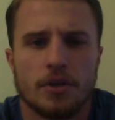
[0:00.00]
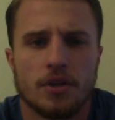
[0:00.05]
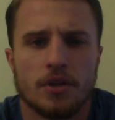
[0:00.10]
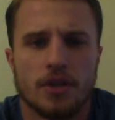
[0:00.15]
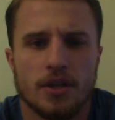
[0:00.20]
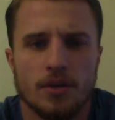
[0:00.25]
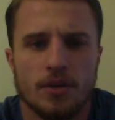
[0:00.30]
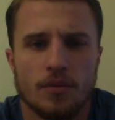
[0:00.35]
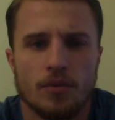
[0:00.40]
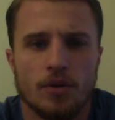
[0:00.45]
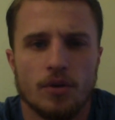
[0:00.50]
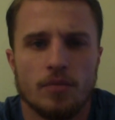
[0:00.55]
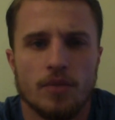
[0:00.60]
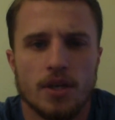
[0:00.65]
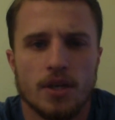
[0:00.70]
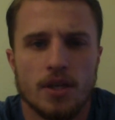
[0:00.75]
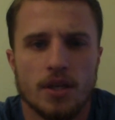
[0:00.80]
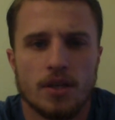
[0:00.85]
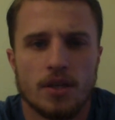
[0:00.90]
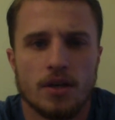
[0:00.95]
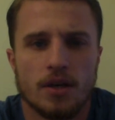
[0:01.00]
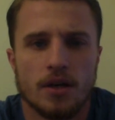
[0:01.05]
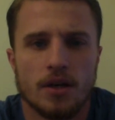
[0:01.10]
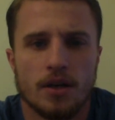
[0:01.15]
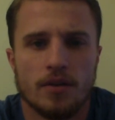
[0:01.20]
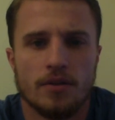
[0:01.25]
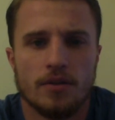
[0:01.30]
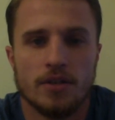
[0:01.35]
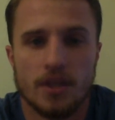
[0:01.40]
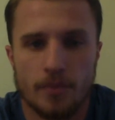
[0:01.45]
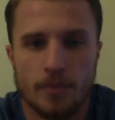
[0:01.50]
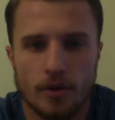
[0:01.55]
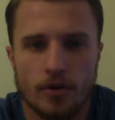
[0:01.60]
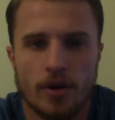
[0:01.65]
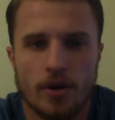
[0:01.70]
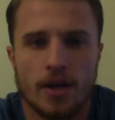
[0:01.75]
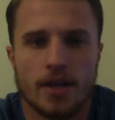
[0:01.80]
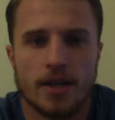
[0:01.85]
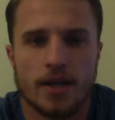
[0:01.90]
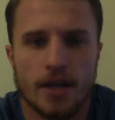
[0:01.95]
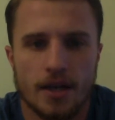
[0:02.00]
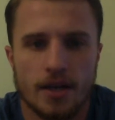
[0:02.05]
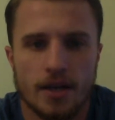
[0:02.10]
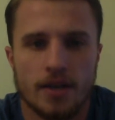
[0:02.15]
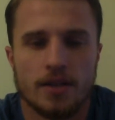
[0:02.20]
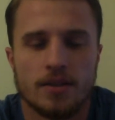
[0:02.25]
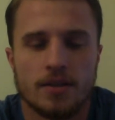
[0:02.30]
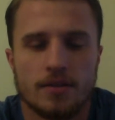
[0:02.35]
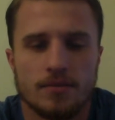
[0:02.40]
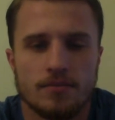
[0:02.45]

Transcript: Clinton would be the Democratic candidate